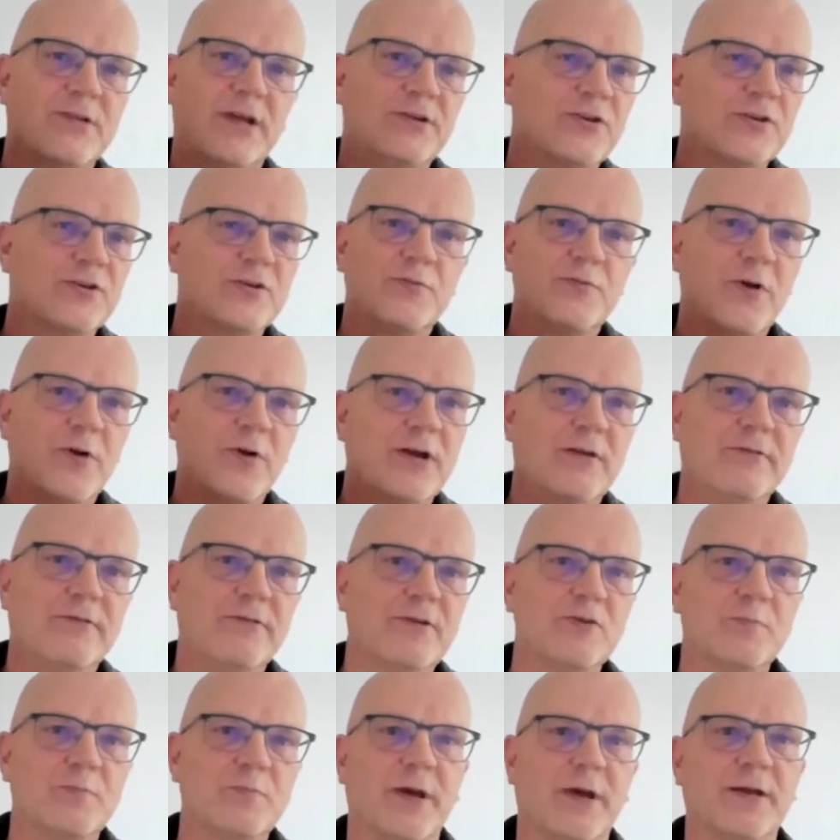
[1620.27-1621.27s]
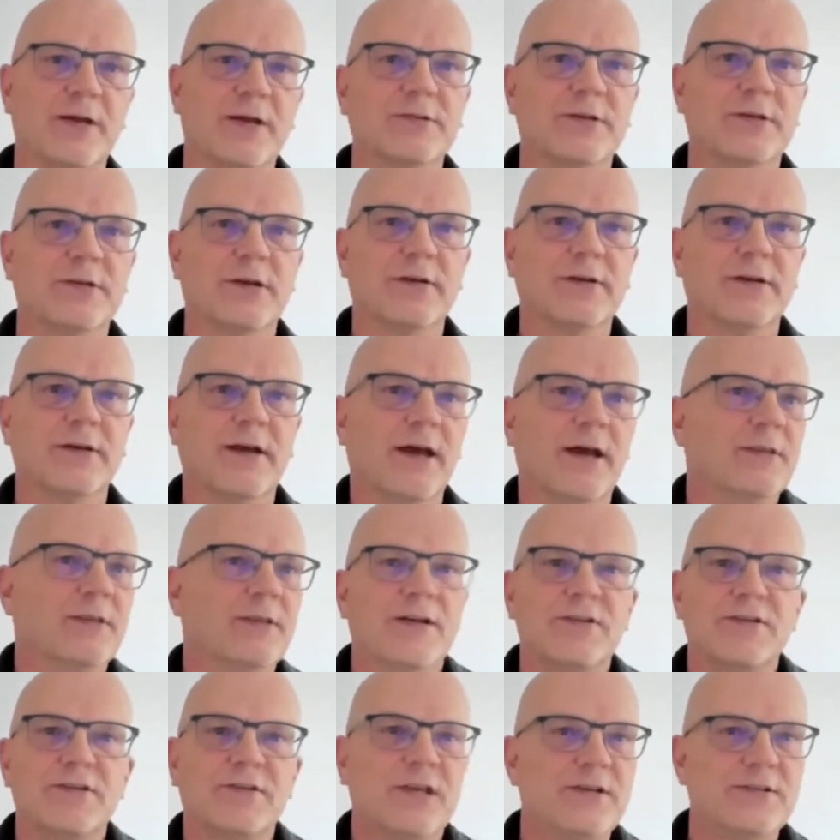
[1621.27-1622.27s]
just work in FuseBase, and
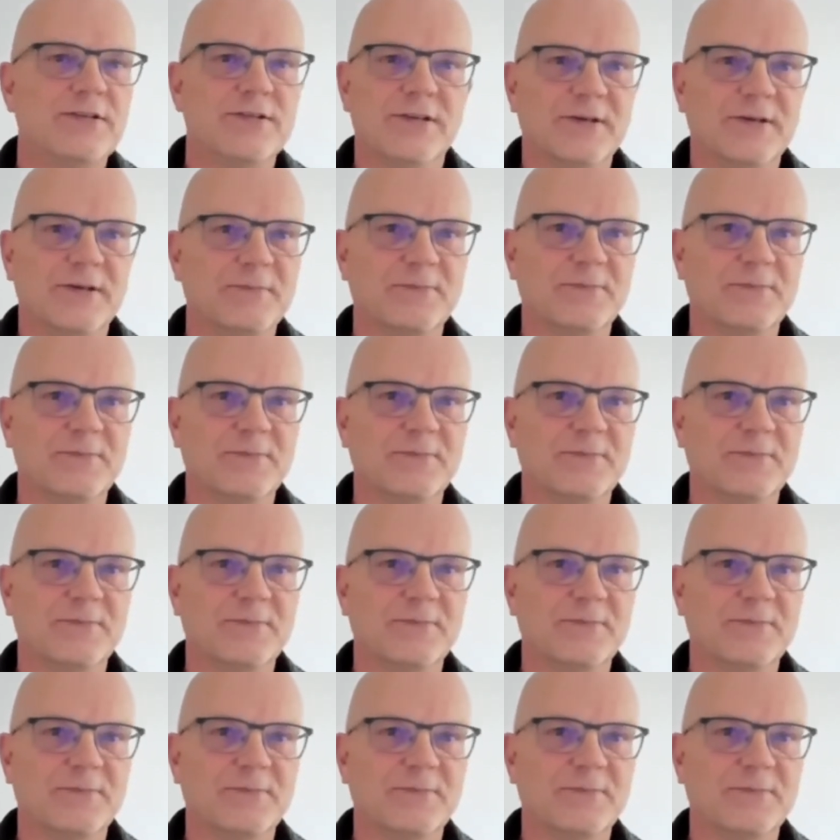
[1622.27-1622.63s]
that's easy.